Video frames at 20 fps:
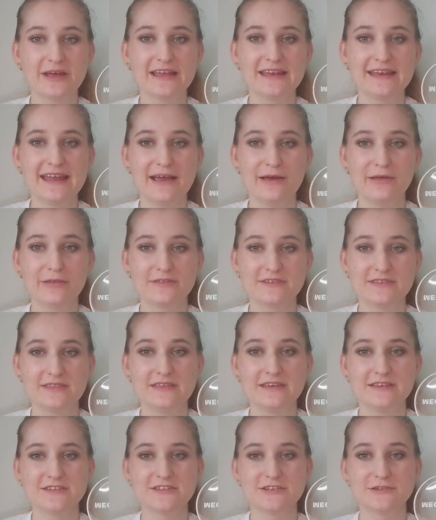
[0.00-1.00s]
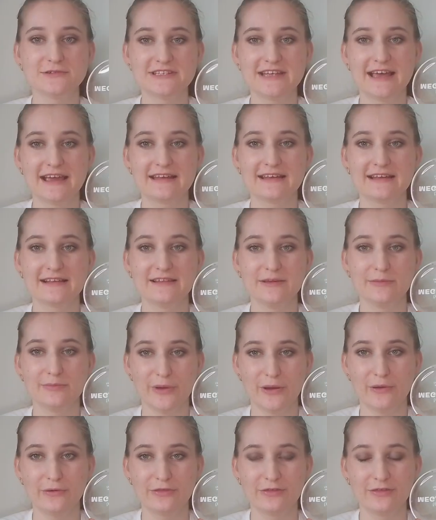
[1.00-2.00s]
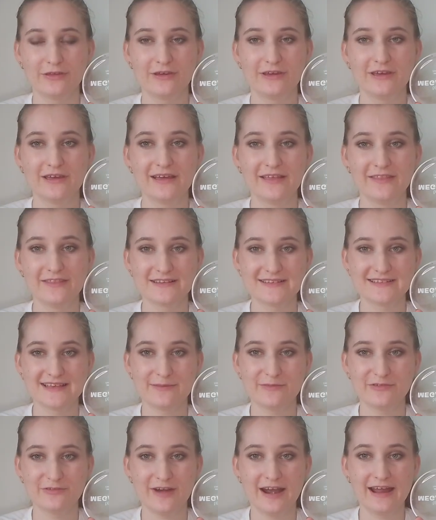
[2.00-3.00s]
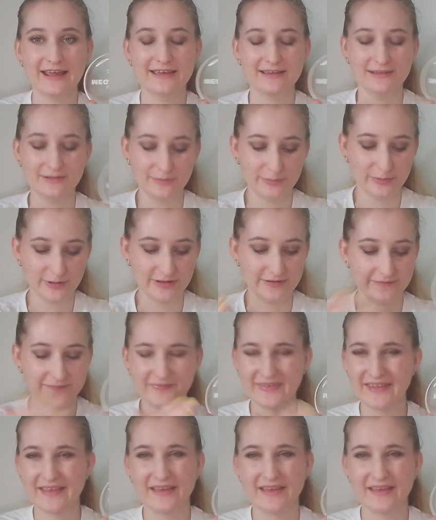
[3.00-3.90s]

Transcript: and now these two are technically both the same Franken, but